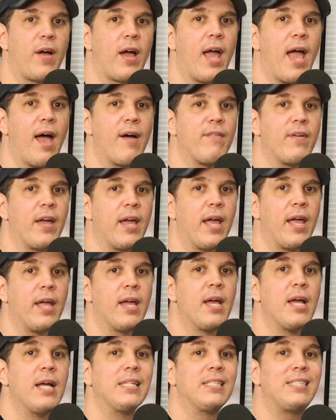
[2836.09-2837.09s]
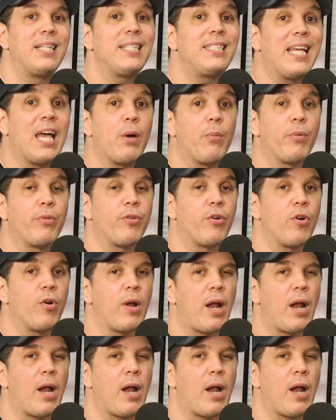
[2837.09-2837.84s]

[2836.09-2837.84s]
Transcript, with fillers: I have a sit-down with her,